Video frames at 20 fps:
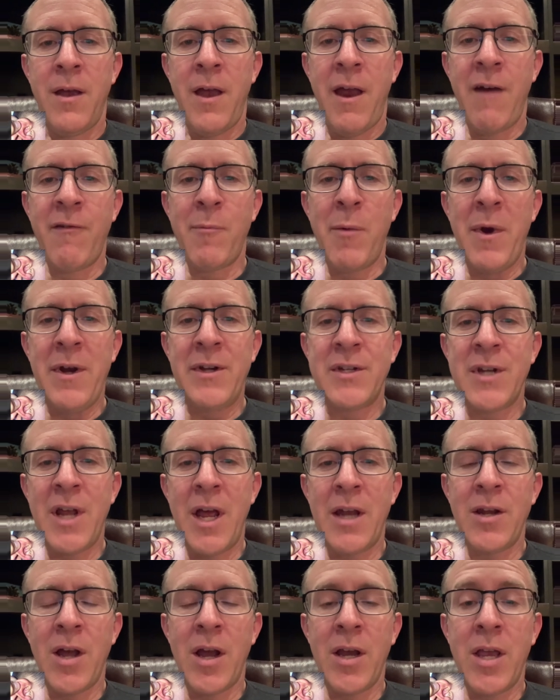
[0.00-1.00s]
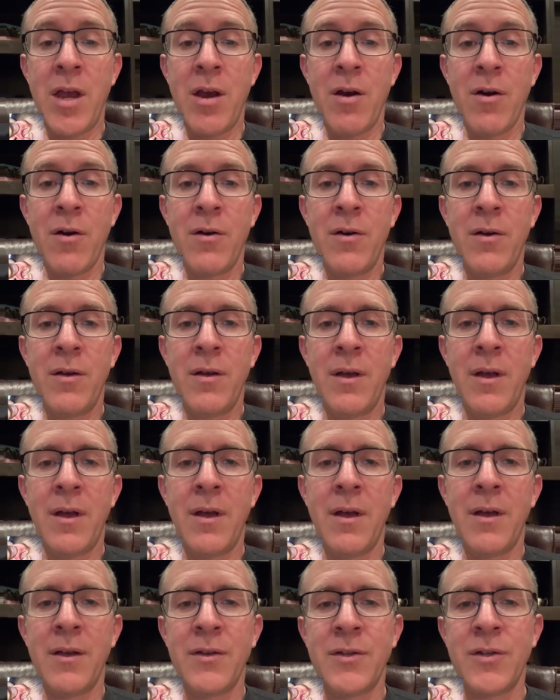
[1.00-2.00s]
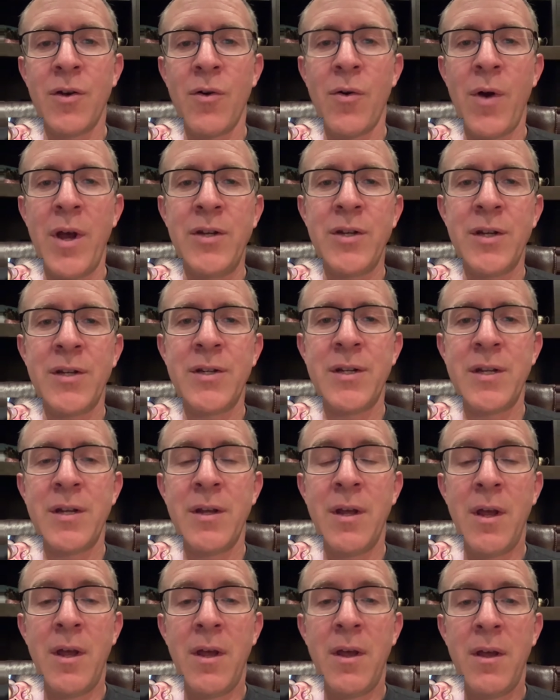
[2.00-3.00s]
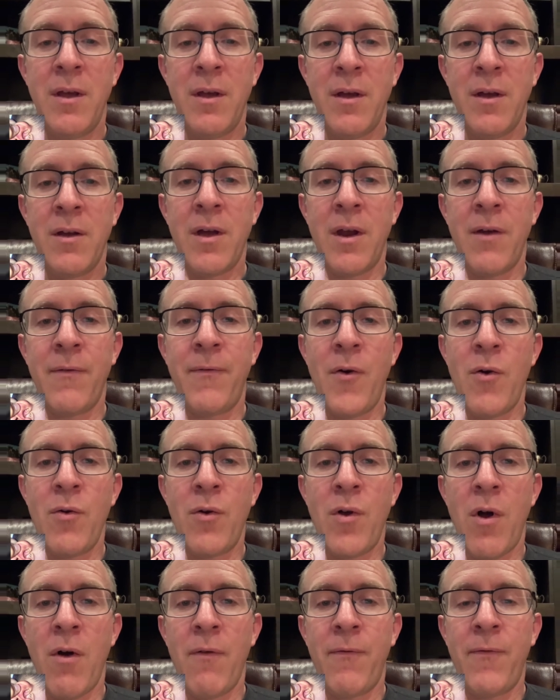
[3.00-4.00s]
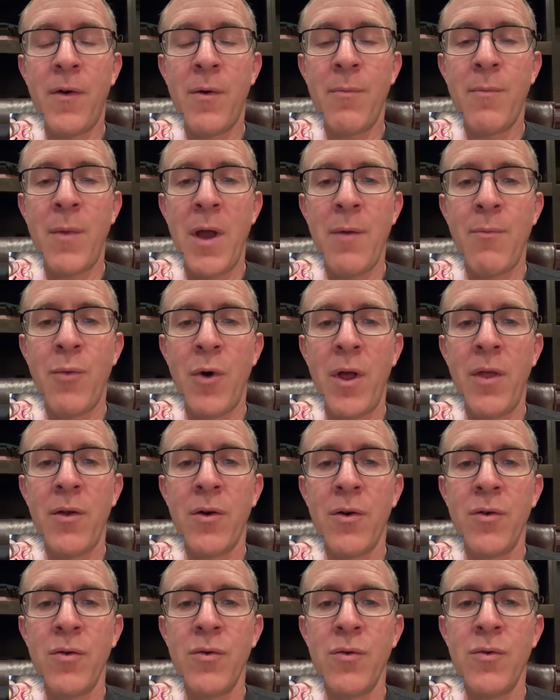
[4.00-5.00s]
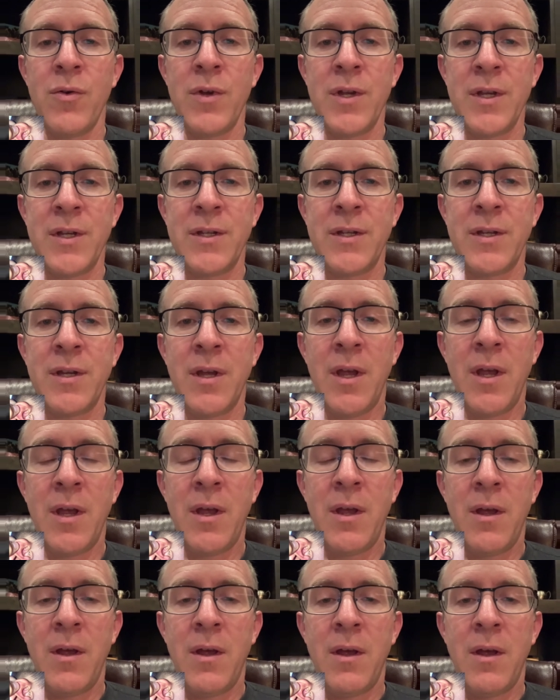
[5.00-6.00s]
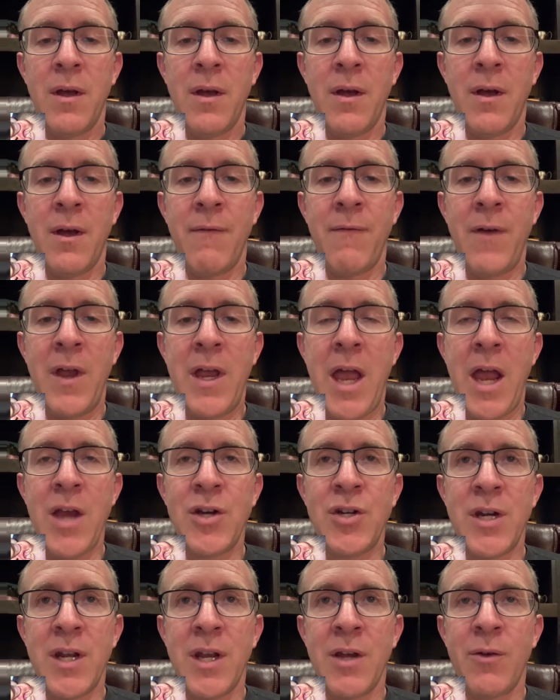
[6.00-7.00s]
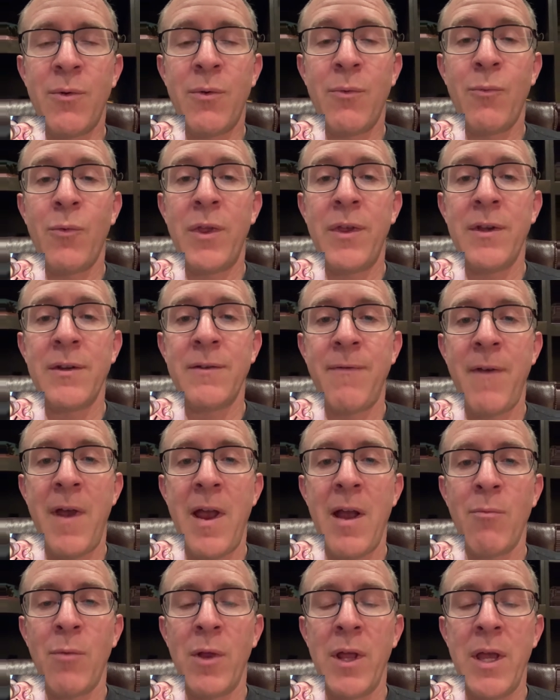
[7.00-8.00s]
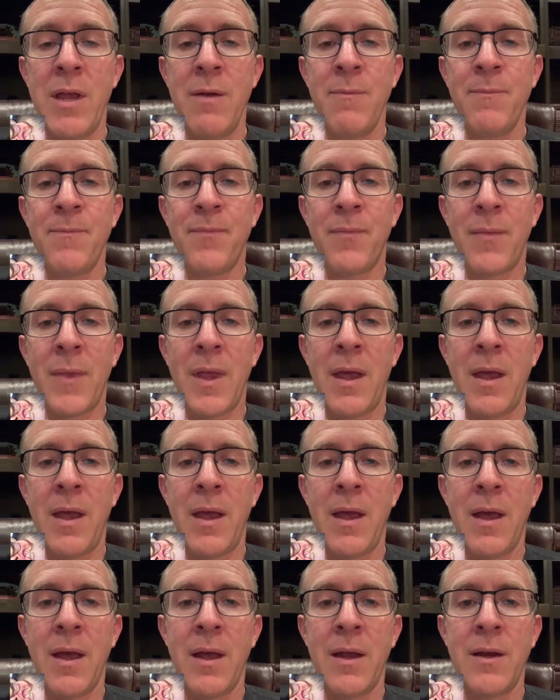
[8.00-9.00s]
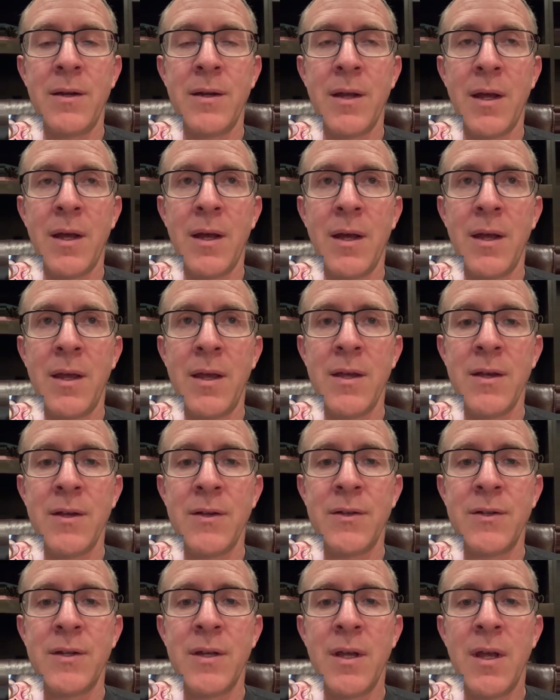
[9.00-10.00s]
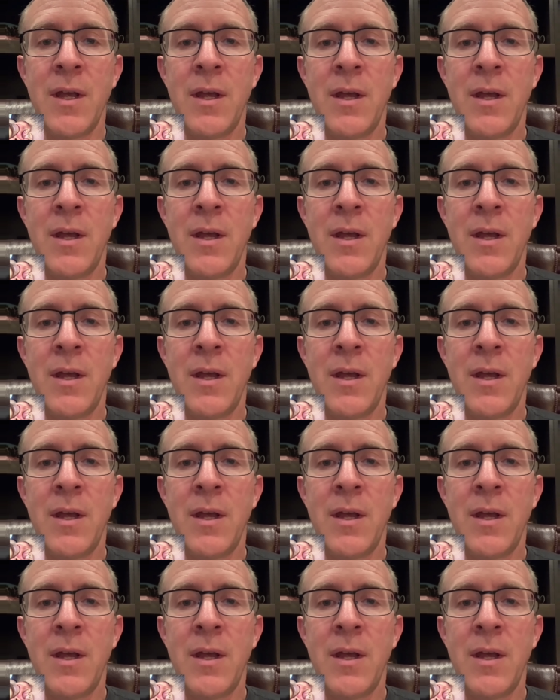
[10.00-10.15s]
Hey everybody, Snot Doc here. So I just got a phone call from my brother who is vacationing with his family, and his